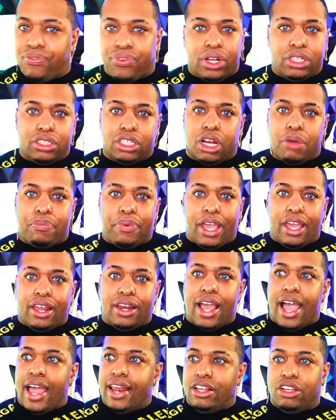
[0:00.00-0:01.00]
for a little
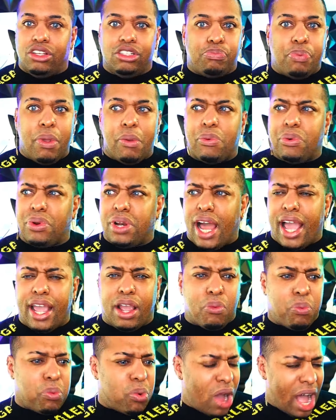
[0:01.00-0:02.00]
bit. And people were
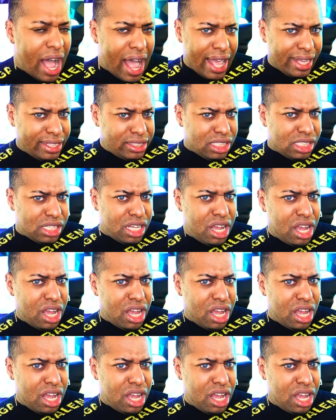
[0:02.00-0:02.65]
like, what?